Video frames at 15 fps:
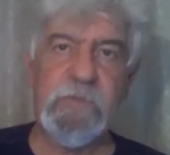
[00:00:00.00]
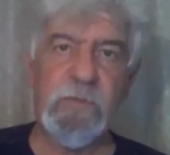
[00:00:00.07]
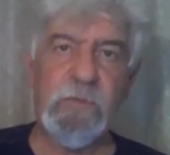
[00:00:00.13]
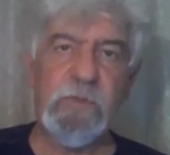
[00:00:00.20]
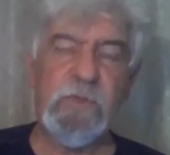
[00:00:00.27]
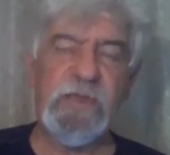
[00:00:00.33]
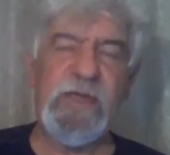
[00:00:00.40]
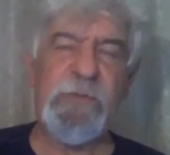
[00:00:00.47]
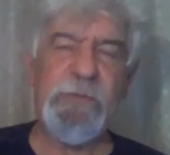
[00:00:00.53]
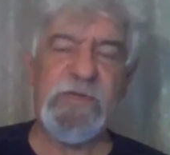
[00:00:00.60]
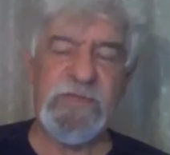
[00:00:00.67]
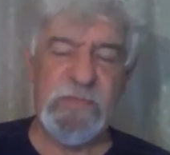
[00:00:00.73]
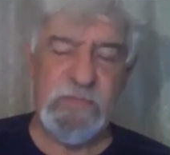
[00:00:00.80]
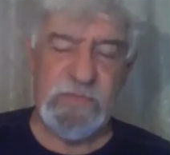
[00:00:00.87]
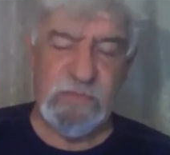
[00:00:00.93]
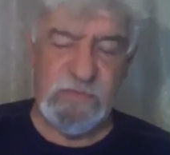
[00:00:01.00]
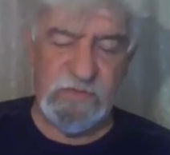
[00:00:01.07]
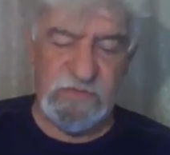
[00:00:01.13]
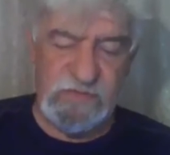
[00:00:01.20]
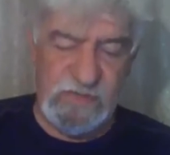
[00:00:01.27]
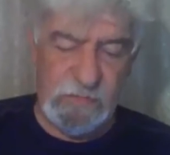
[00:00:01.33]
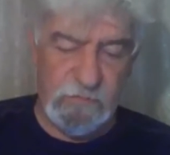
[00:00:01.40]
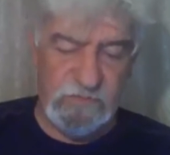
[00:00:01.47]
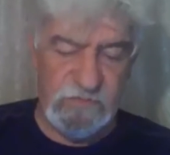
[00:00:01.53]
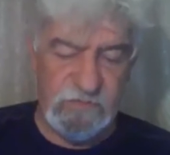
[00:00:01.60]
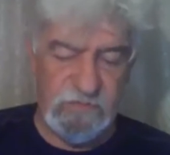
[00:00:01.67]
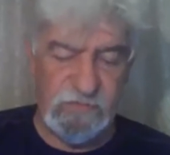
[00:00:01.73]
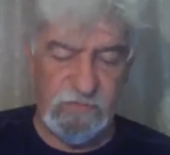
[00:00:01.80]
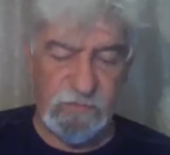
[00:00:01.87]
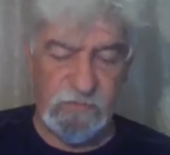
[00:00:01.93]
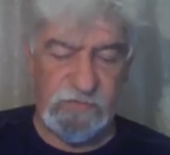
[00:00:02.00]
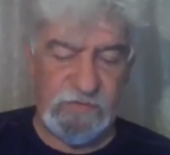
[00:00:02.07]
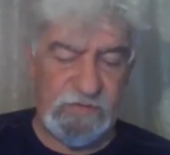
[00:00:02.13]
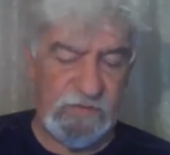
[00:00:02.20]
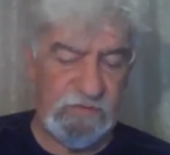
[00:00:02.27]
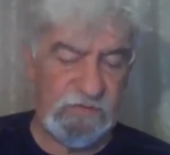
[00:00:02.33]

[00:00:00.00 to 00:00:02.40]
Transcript: But what happens when the tables are turned one day?